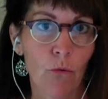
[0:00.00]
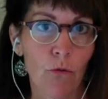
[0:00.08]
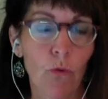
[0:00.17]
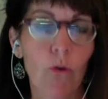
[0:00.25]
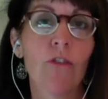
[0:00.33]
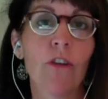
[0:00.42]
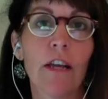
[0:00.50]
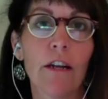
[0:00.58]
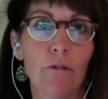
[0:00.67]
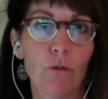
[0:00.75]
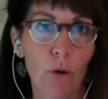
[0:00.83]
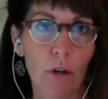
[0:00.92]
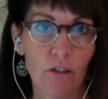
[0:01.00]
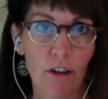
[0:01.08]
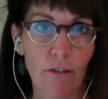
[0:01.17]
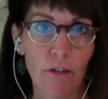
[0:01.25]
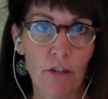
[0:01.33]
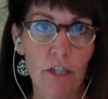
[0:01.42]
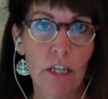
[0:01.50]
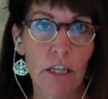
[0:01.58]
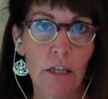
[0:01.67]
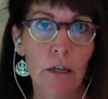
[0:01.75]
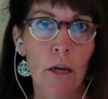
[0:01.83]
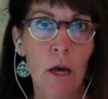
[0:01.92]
towards the end of 2017